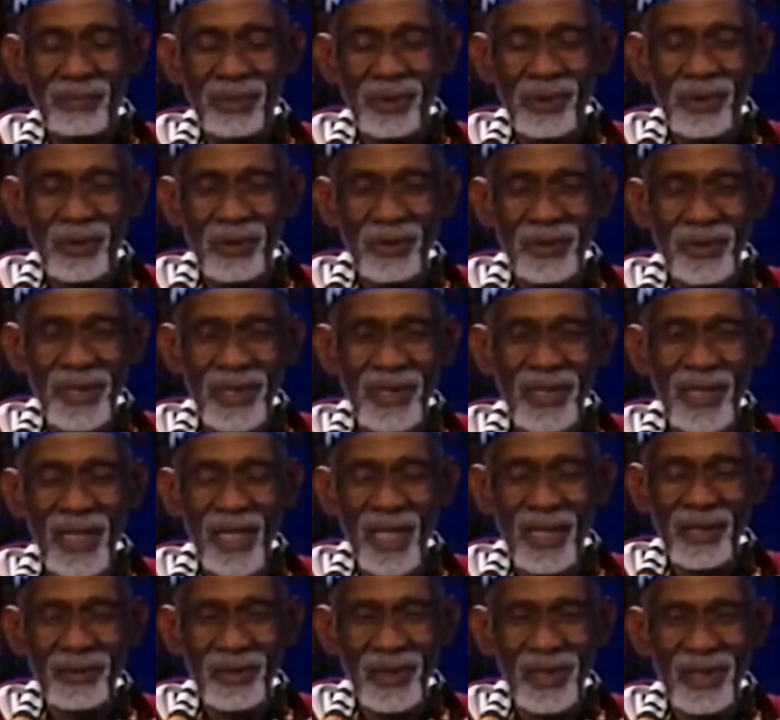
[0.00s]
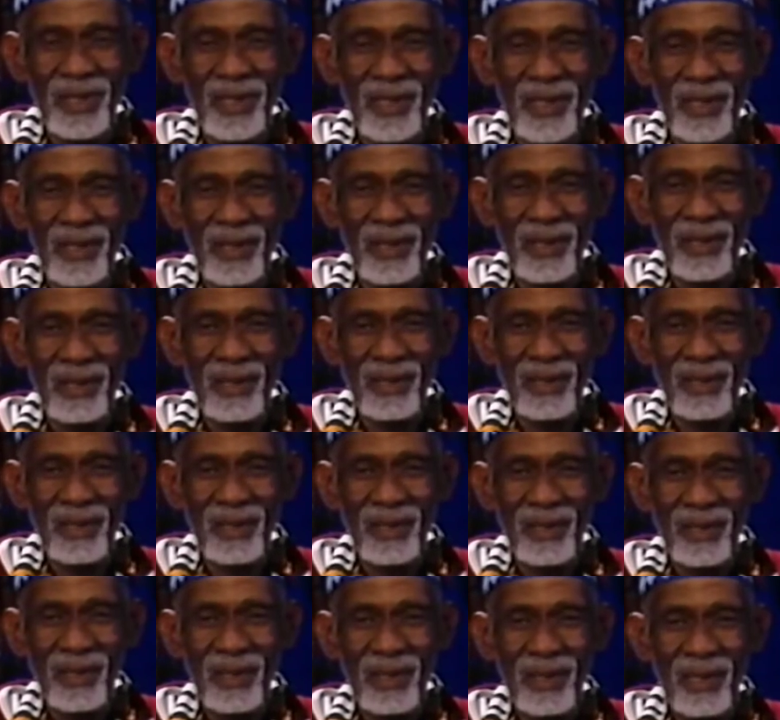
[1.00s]
produces electricity.
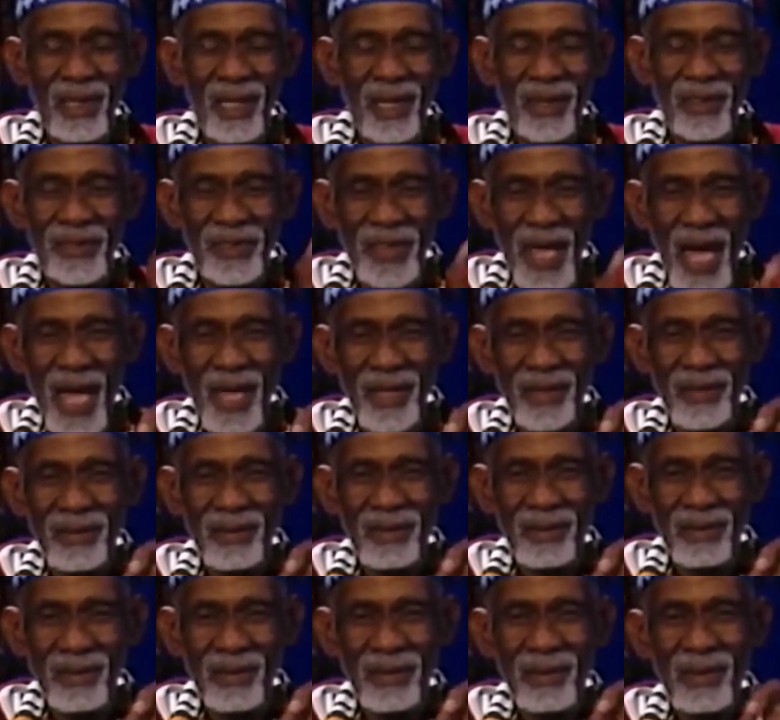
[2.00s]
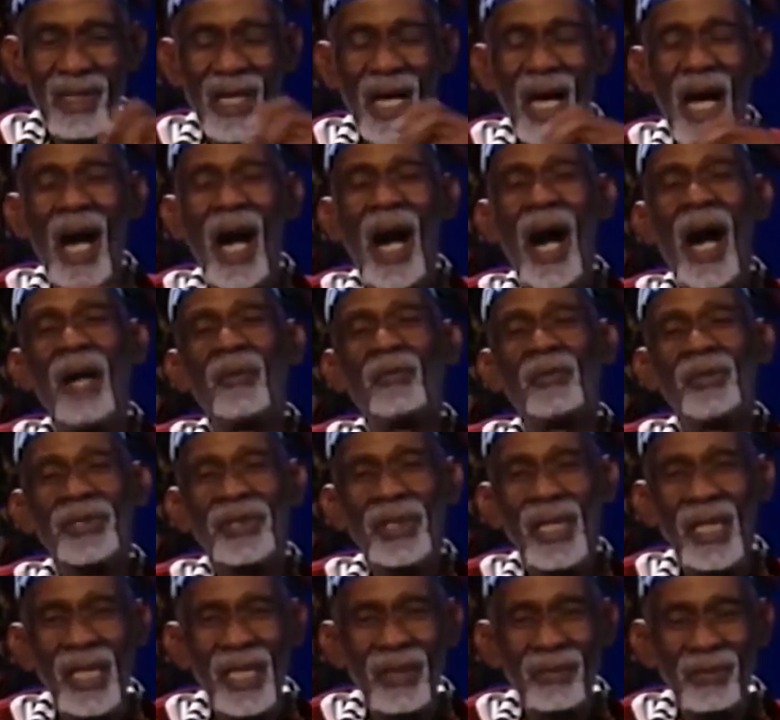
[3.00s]
That I
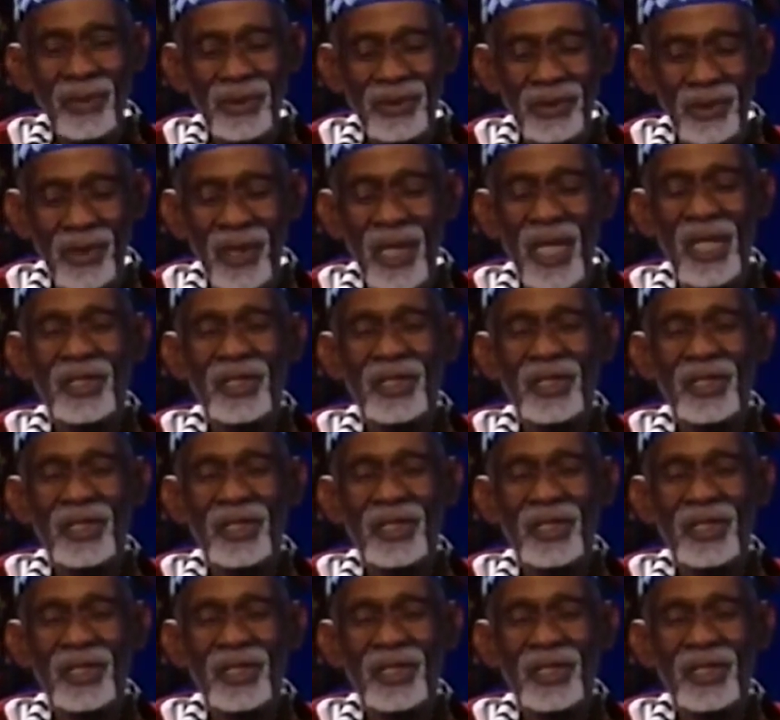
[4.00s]
was able to